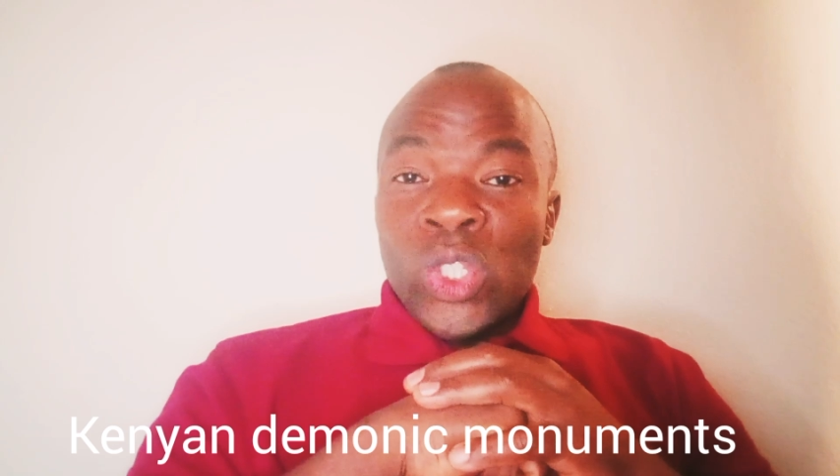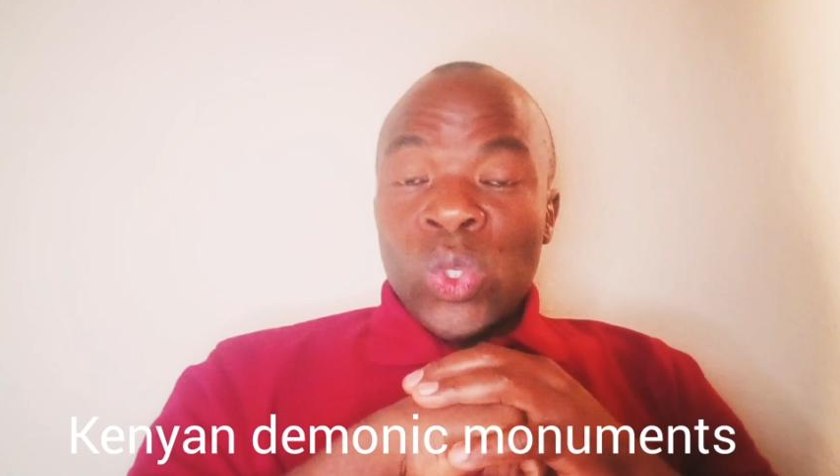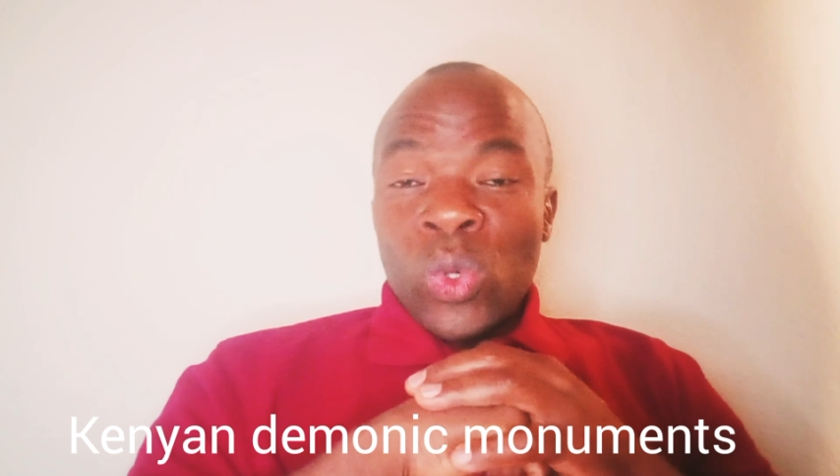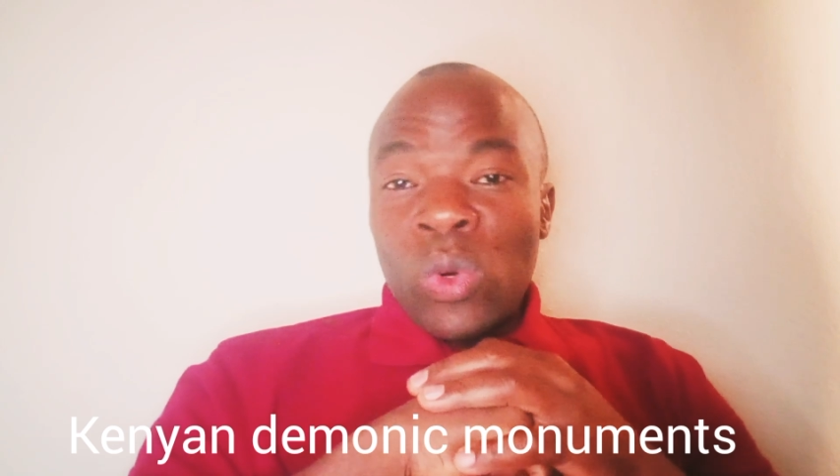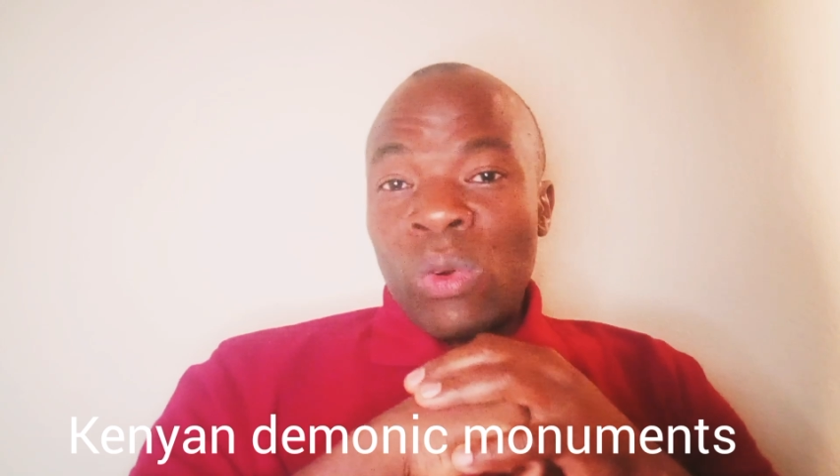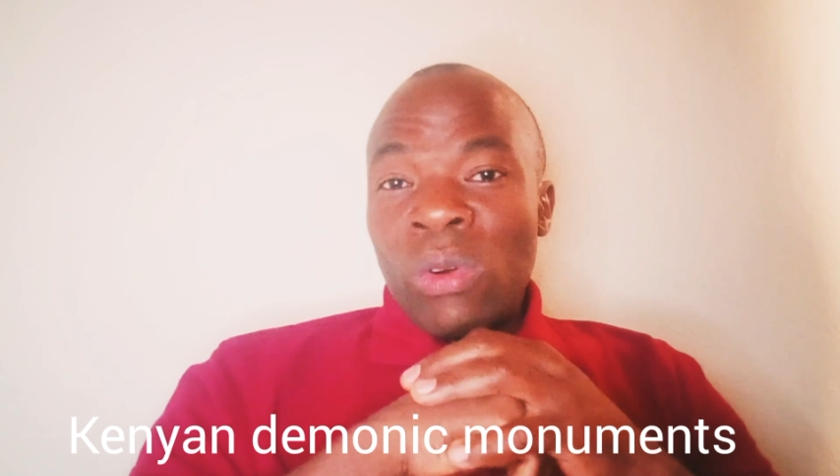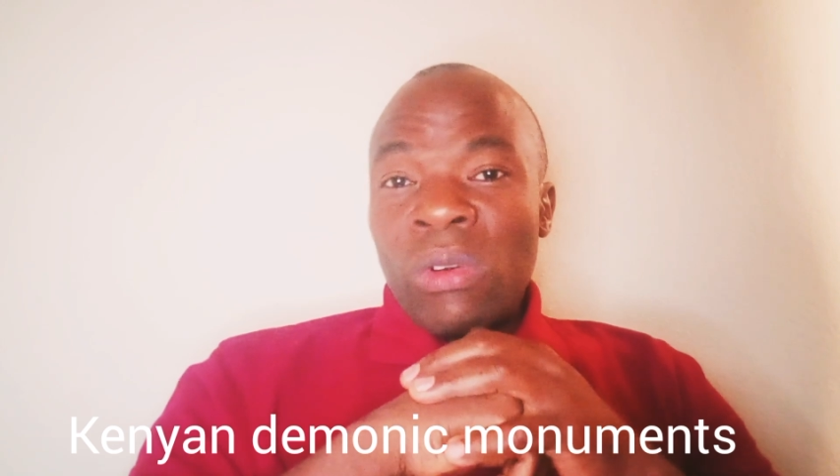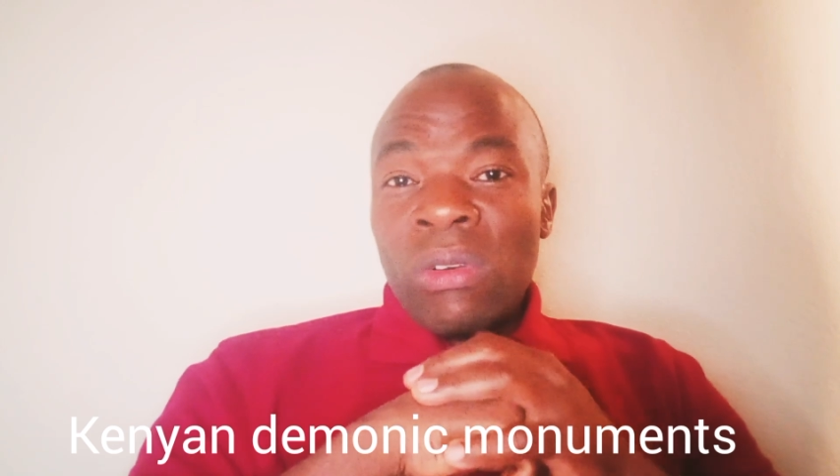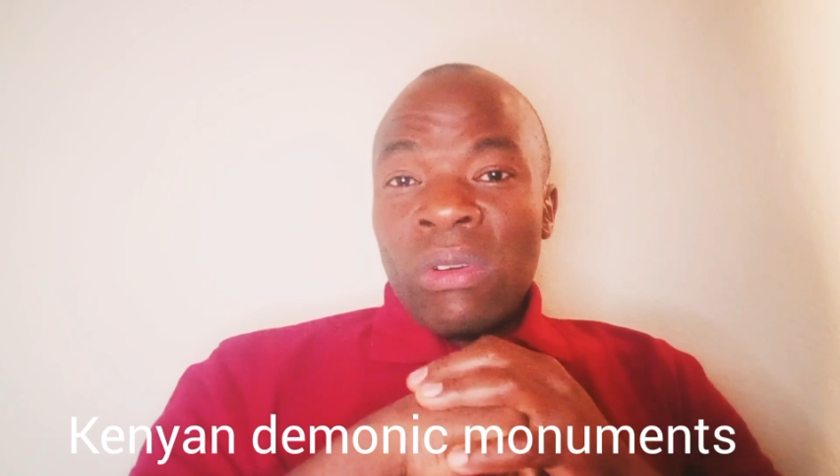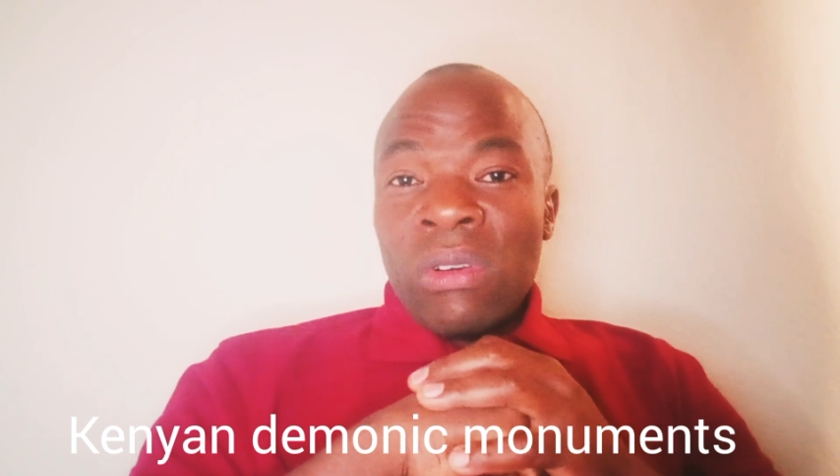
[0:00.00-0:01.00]
to rule
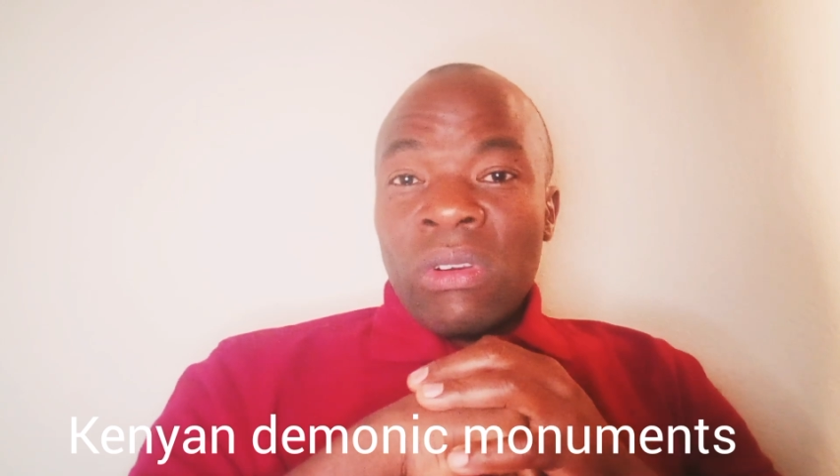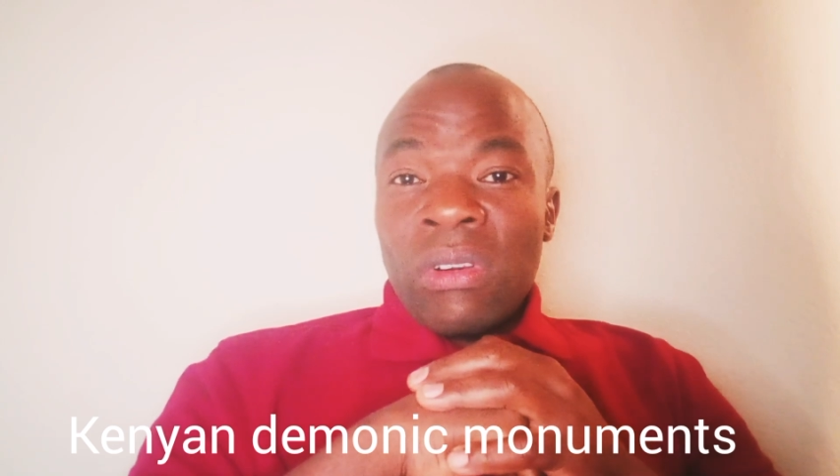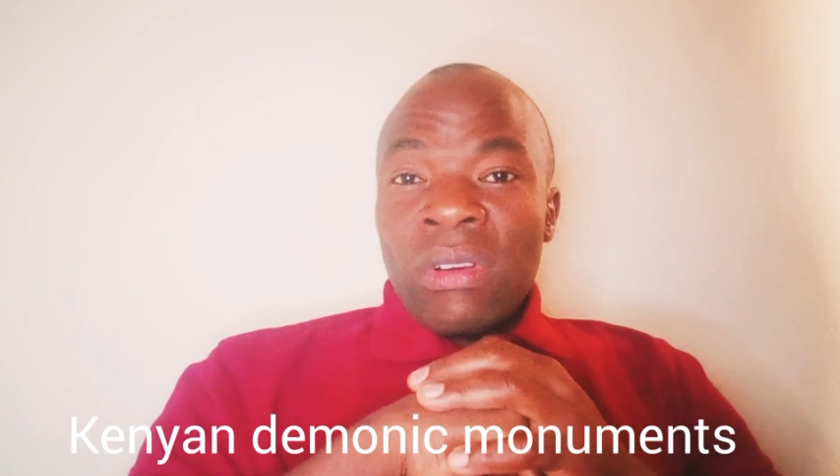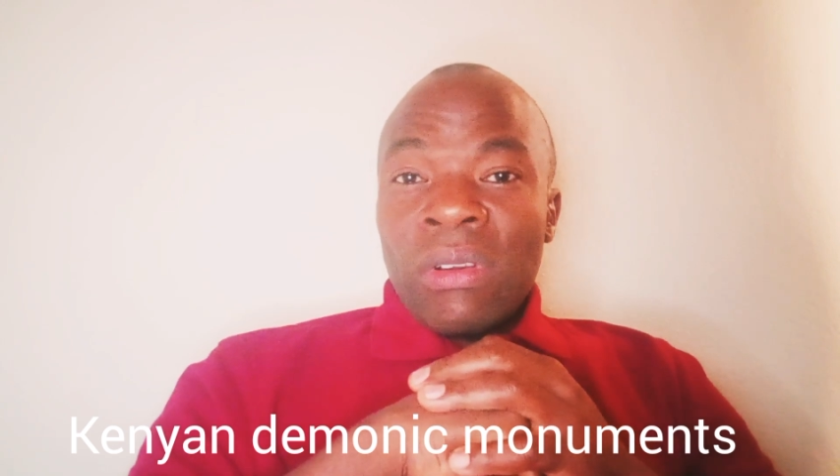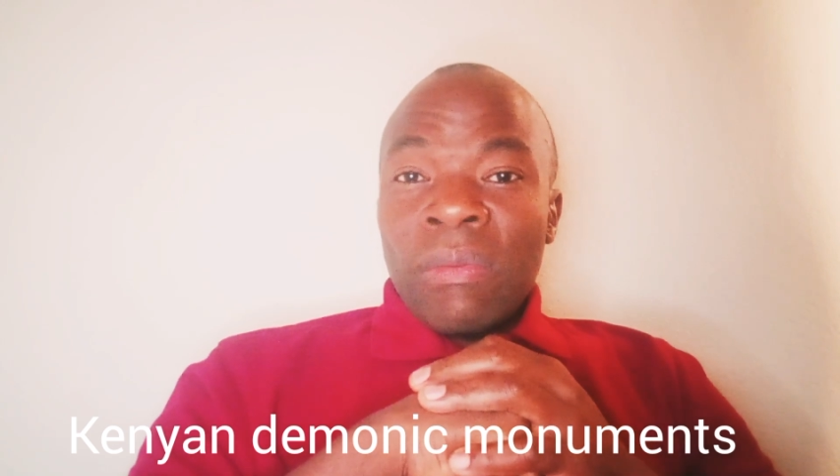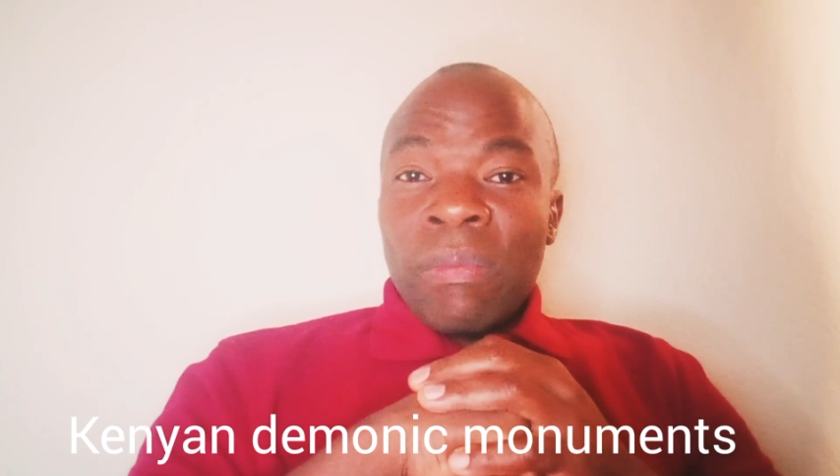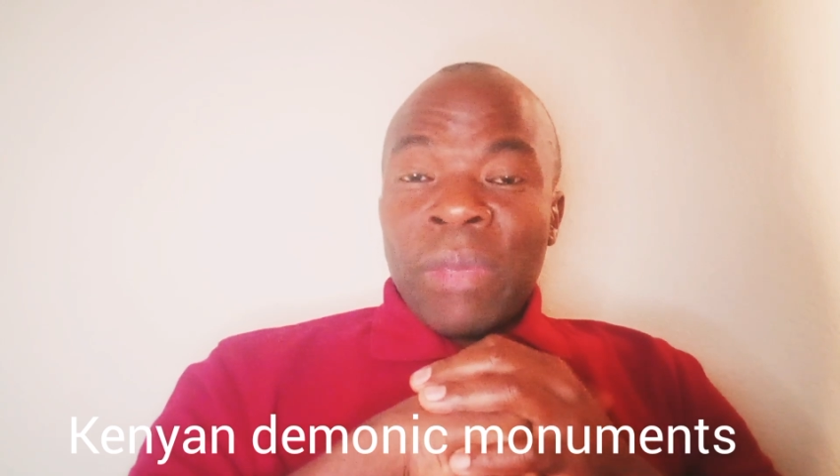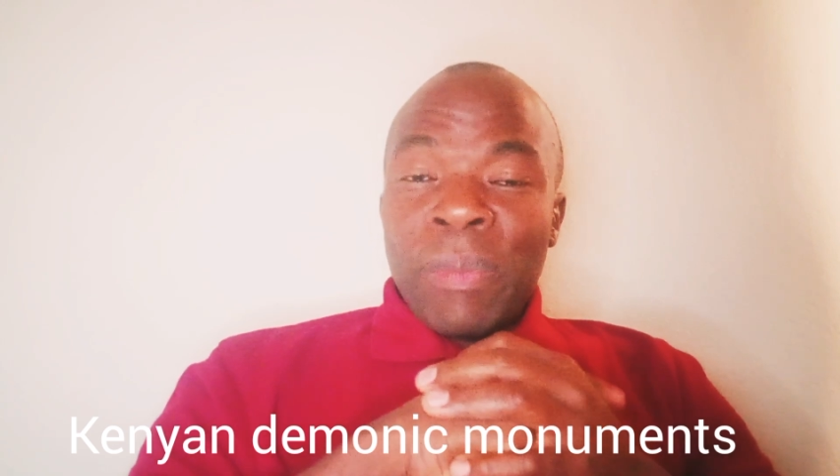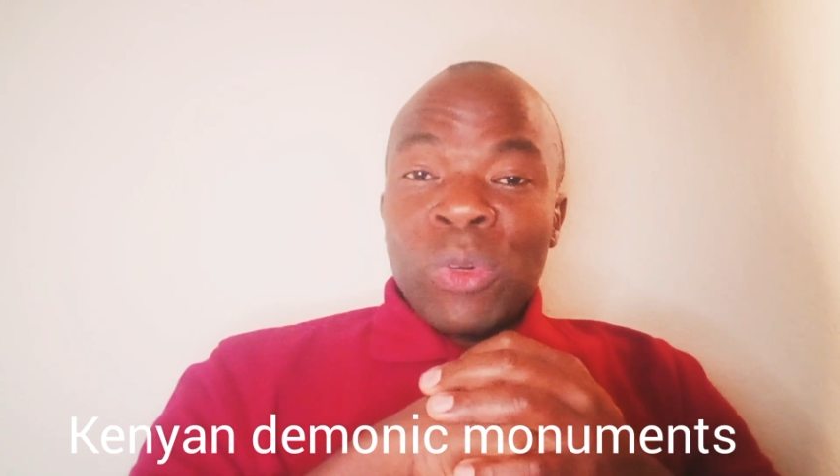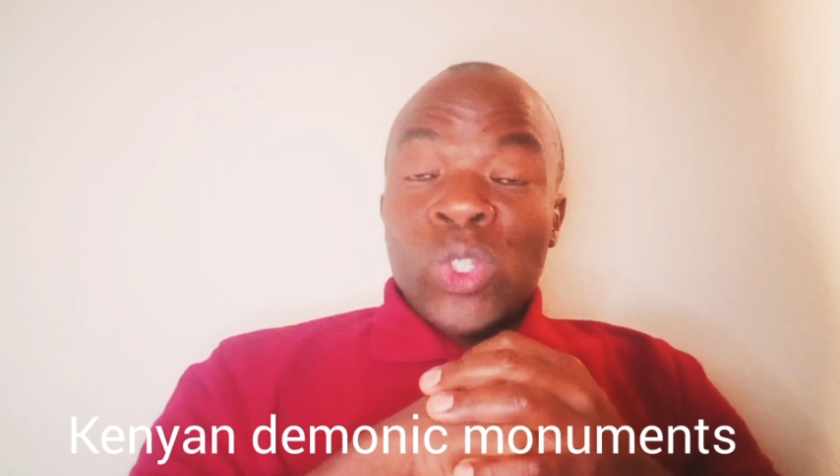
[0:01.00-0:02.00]

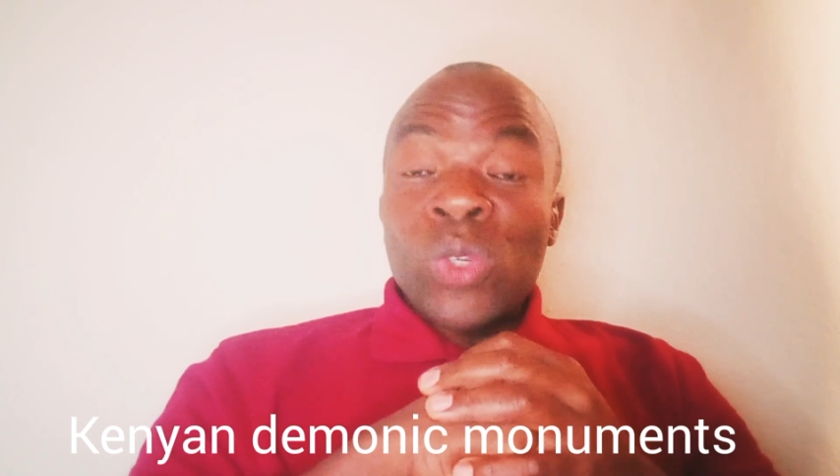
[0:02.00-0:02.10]
people,